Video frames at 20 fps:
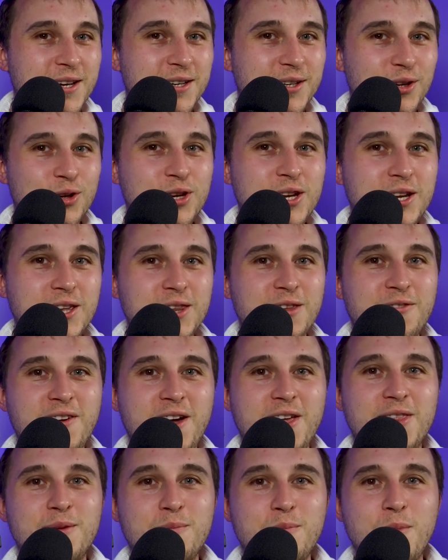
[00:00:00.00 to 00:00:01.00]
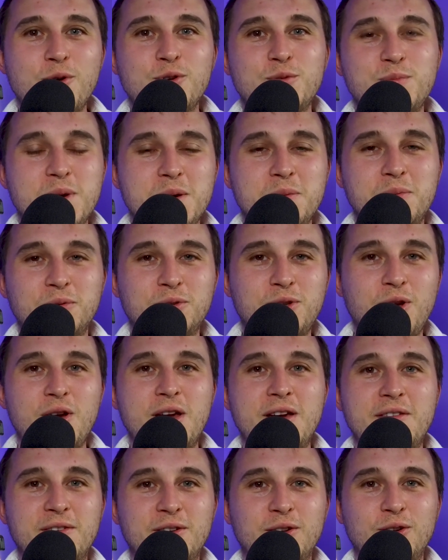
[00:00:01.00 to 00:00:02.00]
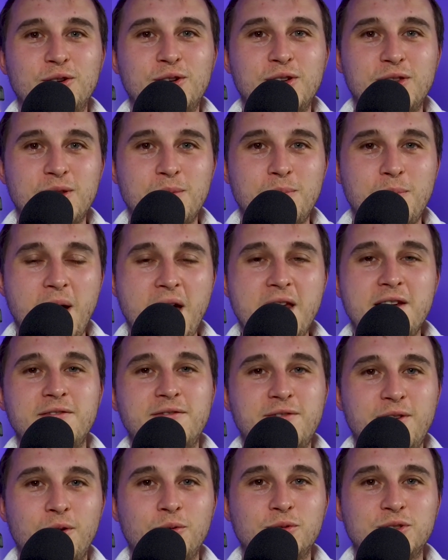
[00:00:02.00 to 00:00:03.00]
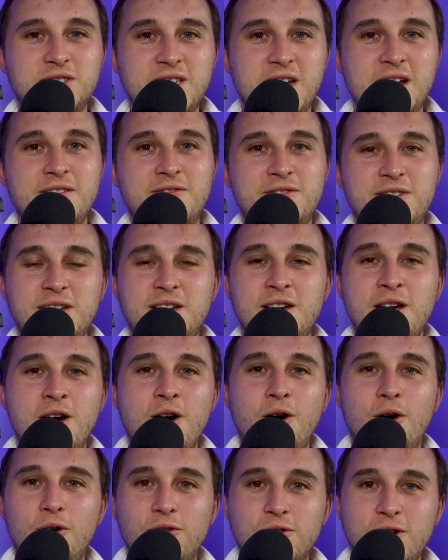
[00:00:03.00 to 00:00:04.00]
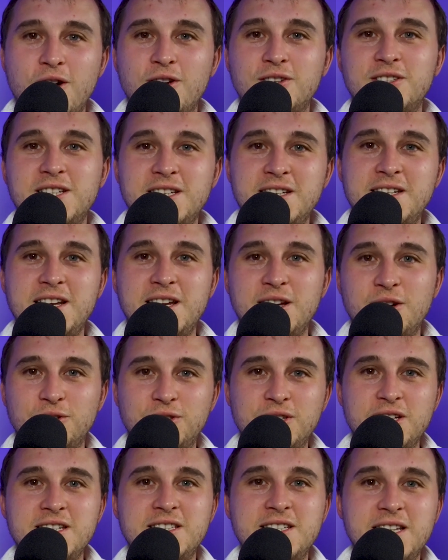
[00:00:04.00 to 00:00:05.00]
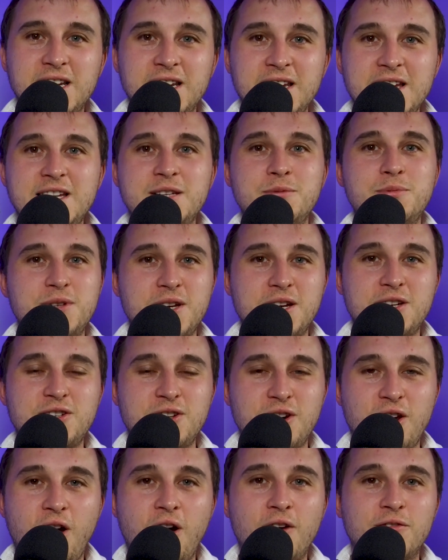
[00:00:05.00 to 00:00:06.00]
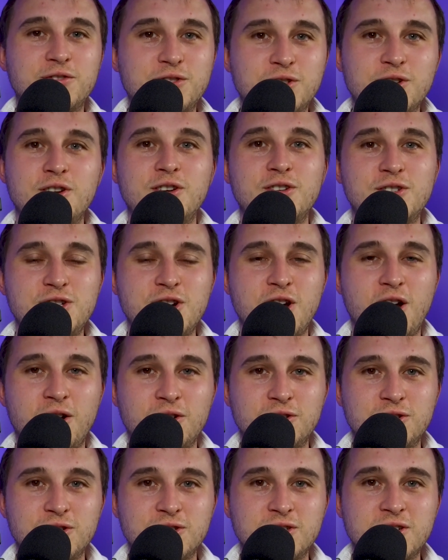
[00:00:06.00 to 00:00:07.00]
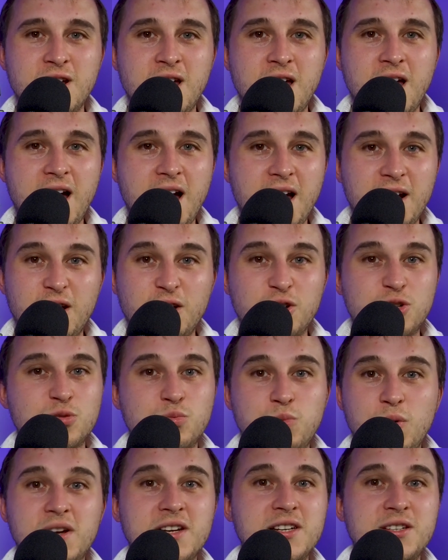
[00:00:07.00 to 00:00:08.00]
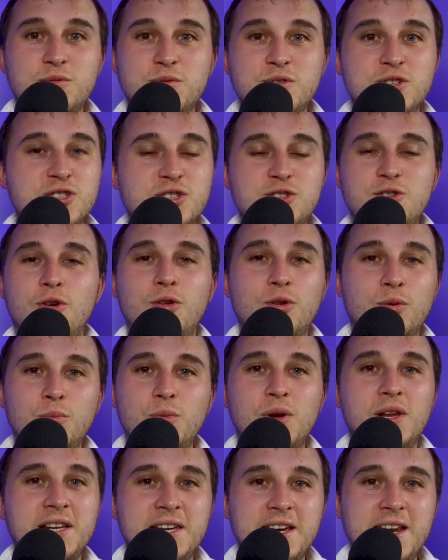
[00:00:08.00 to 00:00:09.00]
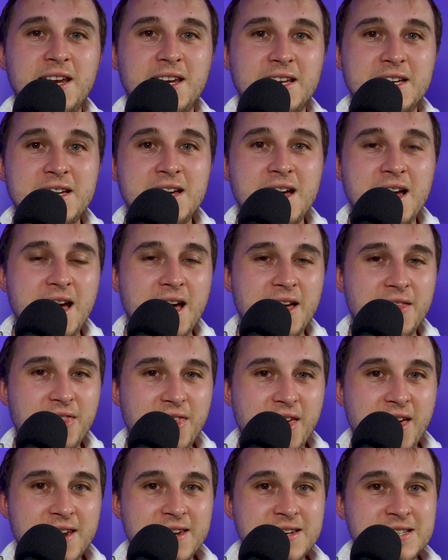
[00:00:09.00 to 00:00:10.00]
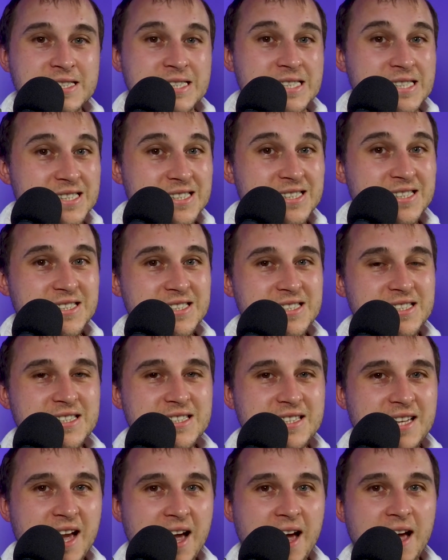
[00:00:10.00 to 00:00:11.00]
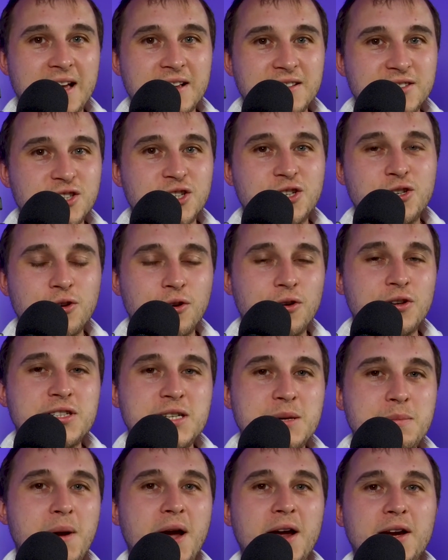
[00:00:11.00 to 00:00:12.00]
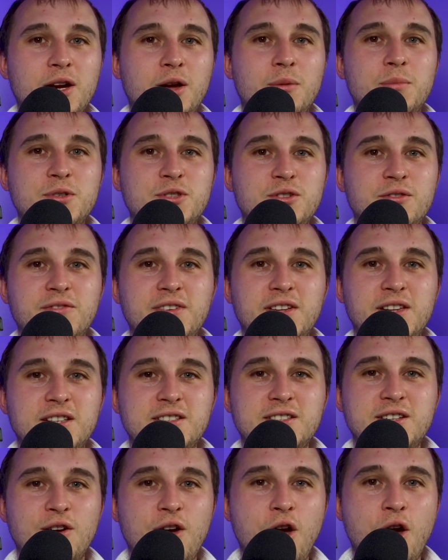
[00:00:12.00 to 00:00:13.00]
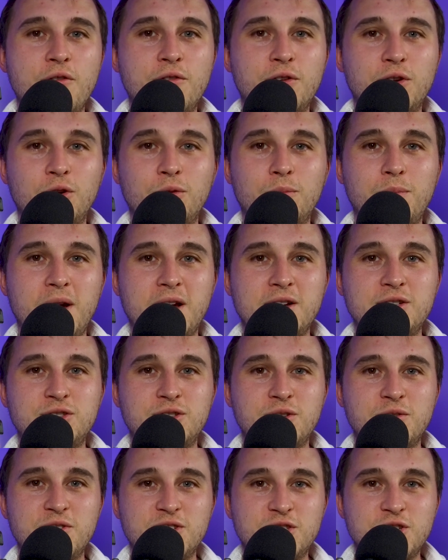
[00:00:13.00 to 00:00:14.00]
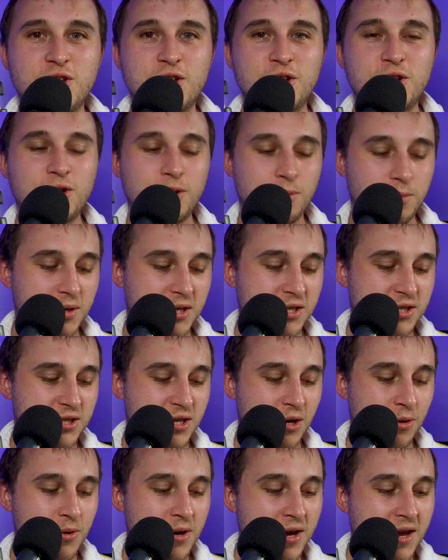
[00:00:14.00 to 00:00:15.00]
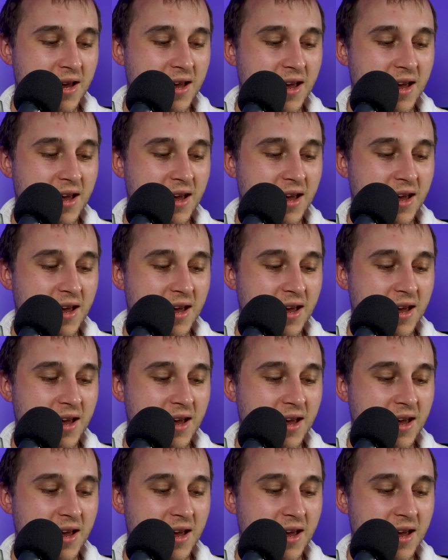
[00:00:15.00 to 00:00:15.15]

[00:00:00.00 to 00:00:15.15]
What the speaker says: looking at the fact that most people don't even look at the pen fault safety or RCD or DC leakage protection of certain chargers and are just willing to install them willy-nilly, then, yeah, security might not be something that's overlooked by certain companies. So